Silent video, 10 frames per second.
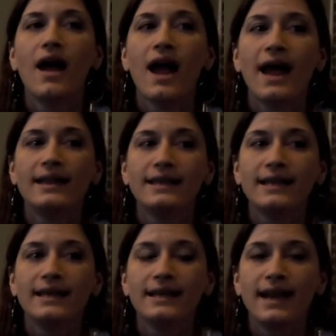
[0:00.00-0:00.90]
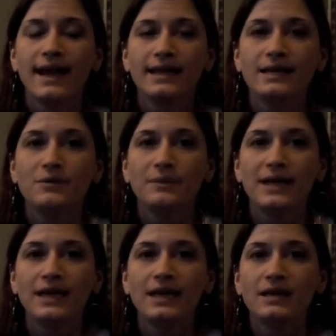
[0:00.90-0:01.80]
and then handed
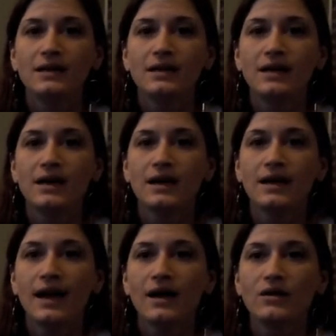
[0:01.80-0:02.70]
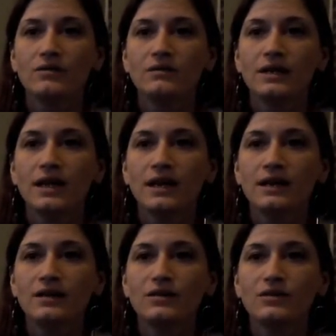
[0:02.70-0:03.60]
me a gown
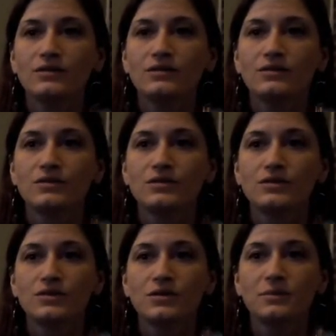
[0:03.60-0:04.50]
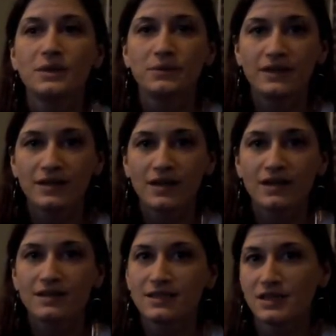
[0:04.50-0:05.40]
and told me to put it on
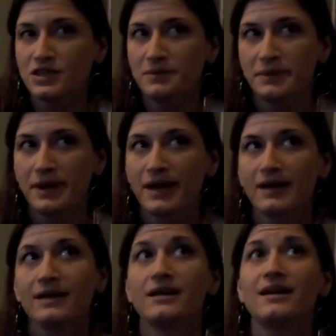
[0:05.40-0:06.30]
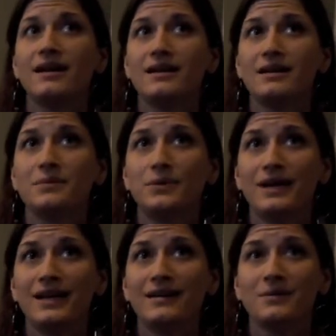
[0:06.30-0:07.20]
and said she'd be back, and I ended up
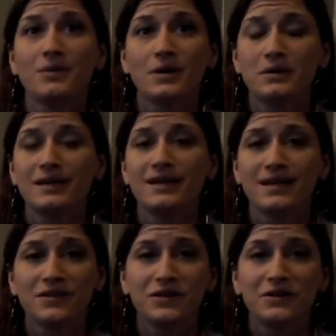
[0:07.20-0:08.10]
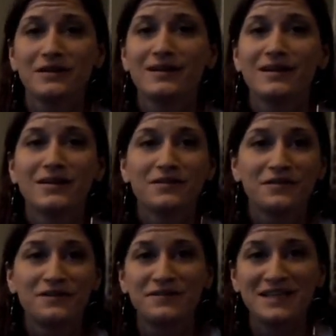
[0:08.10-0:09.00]
waiting probably another
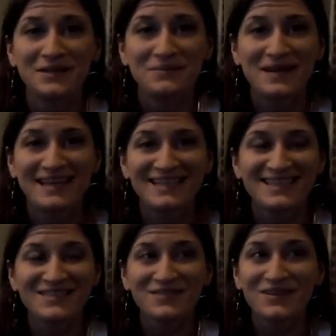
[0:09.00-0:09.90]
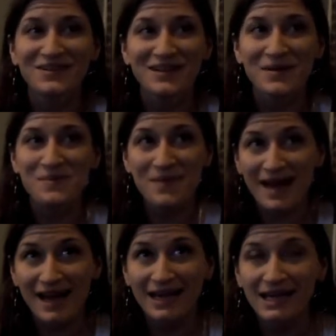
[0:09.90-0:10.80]
15 minutes for her to come
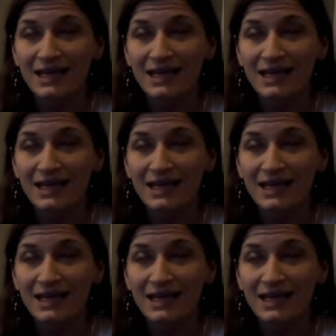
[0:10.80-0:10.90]
back.